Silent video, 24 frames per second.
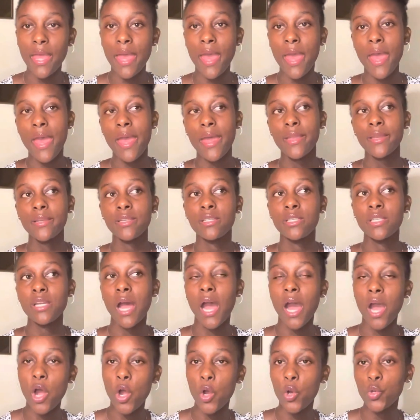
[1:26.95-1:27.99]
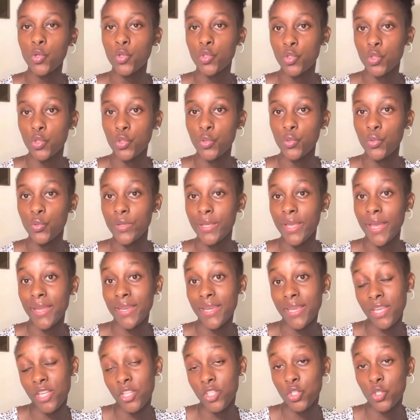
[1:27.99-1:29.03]
and how to get
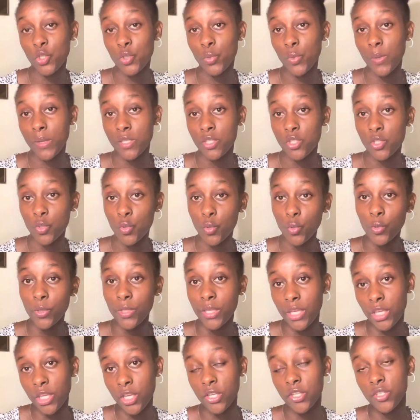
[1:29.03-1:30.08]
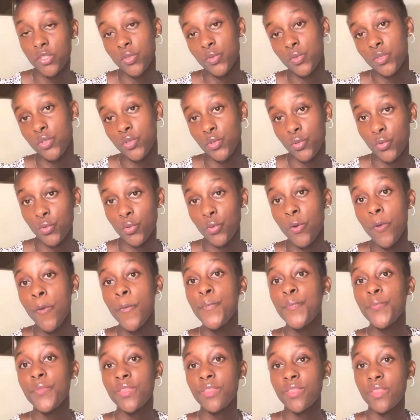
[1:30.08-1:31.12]
into a school here to do
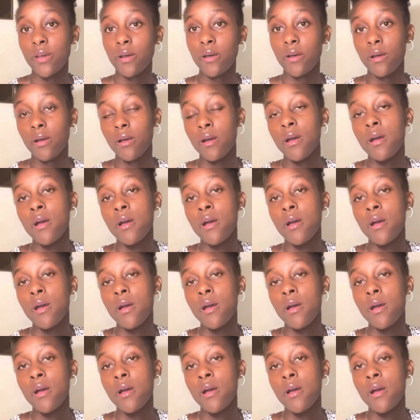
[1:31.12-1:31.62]
the